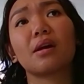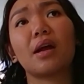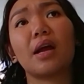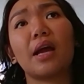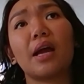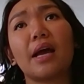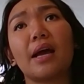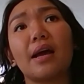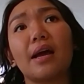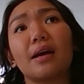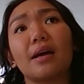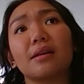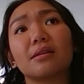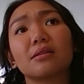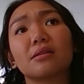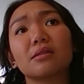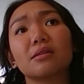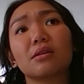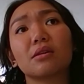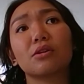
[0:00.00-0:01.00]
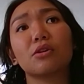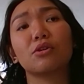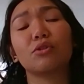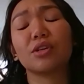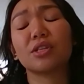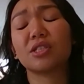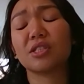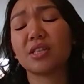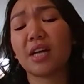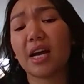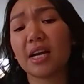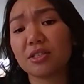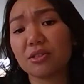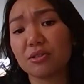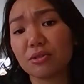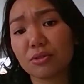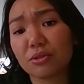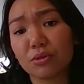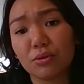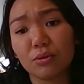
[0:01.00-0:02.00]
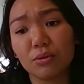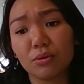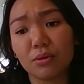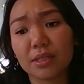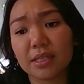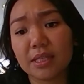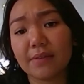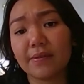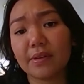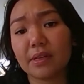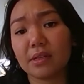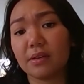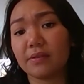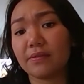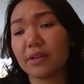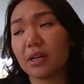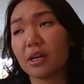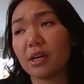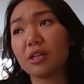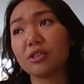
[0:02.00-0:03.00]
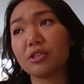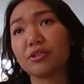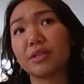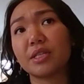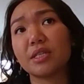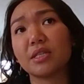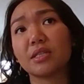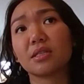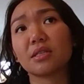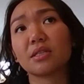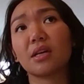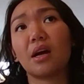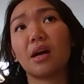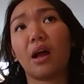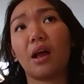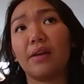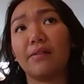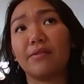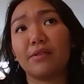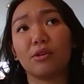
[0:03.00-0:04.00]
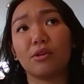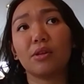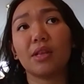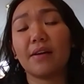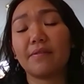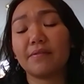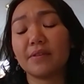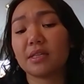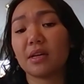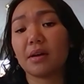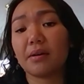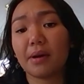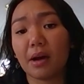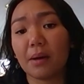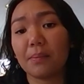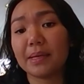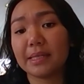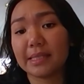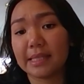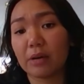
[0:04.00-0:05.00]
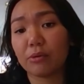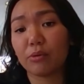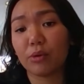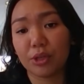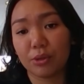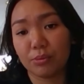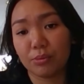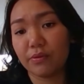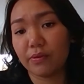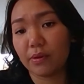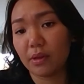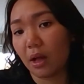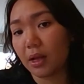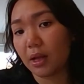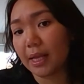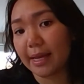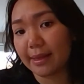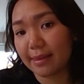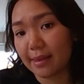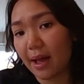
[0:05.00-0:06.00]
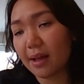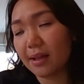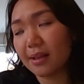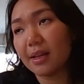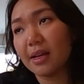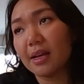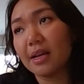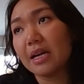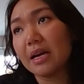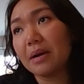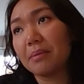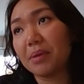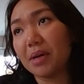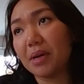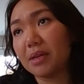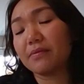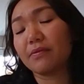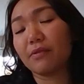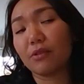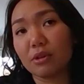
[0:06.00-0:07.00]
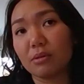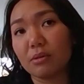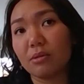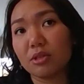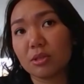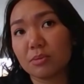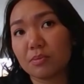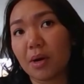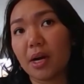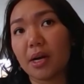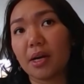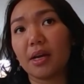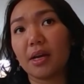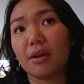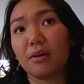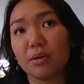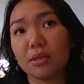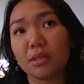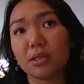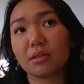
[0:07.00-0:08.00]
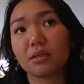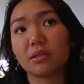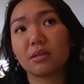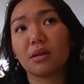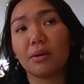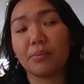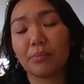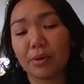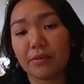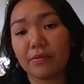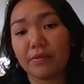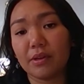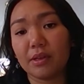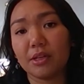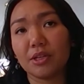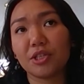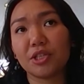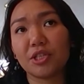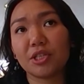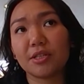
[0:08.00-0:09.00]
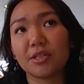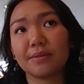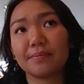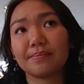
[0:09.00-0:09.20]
and go to international schools, live in different countries, even though life is up and down when you move a lot like that. But for the most part, it was a privileged